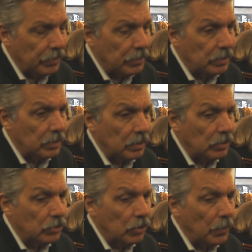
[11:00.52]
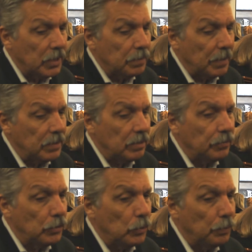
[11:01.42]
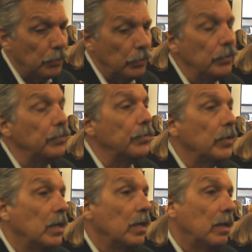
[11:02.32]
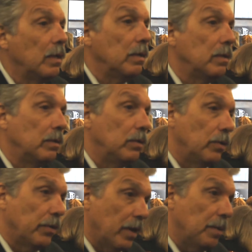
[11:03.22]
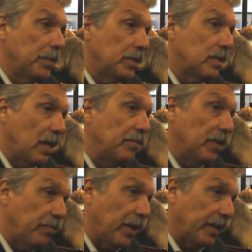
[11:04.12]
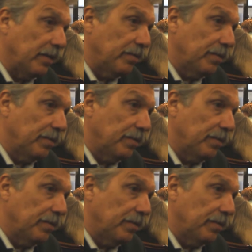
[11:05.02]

for instance, it's so expensive to prove your therapy is safe and effective.